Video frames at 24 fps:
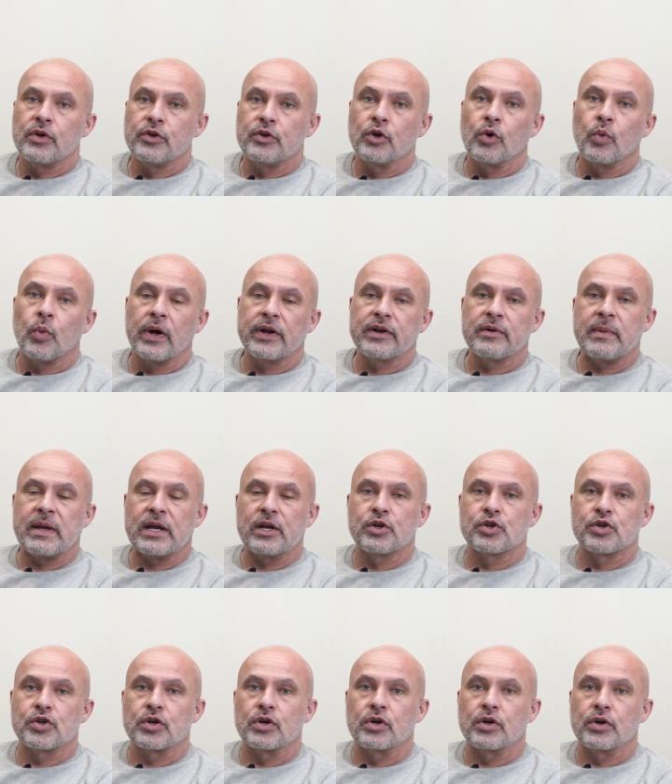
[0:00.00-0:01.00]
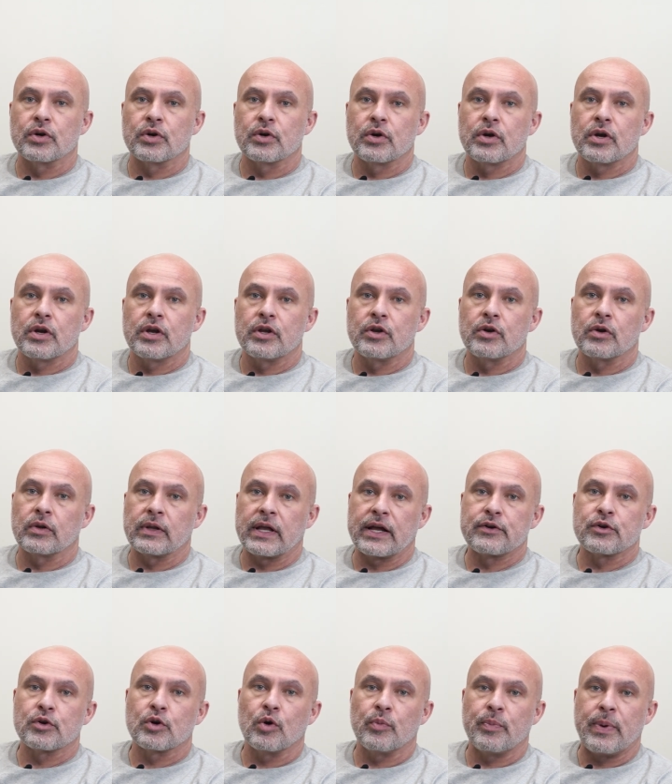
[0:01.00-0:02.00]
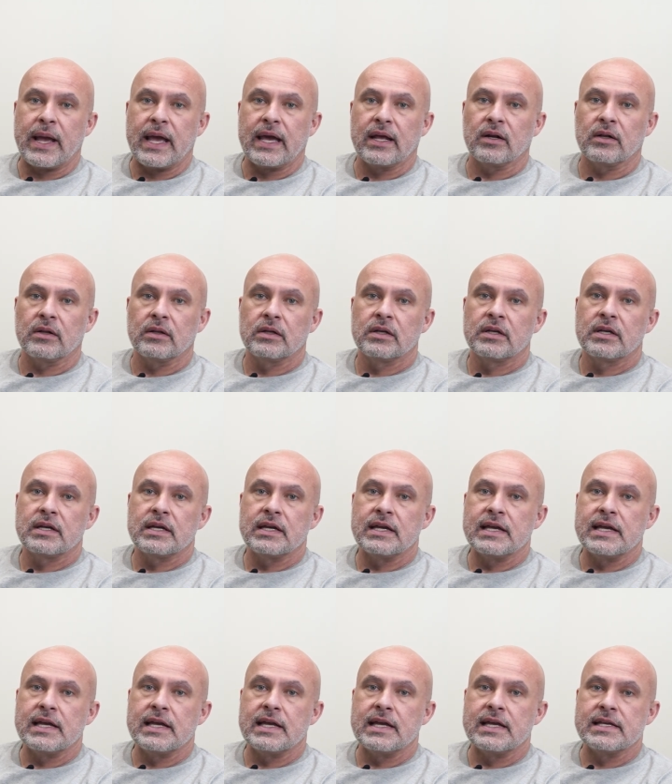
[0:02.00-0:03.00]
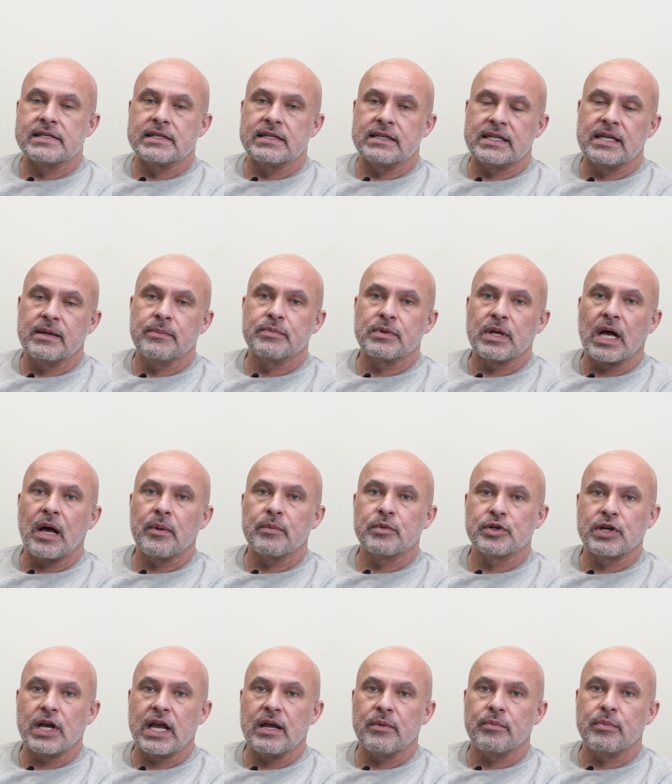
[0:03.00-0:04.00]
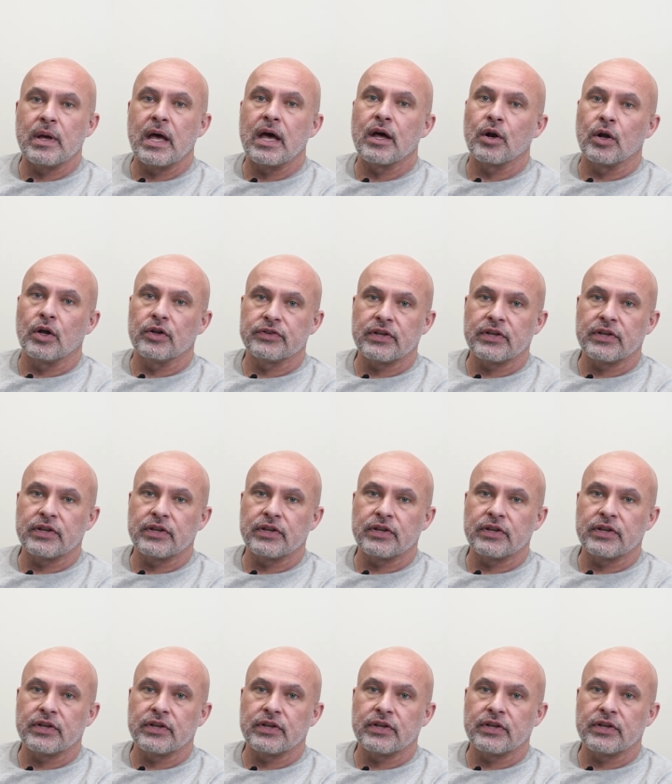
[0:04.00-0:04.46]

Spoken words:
you'll want to make sure your electrical panel is in tip-top shape at all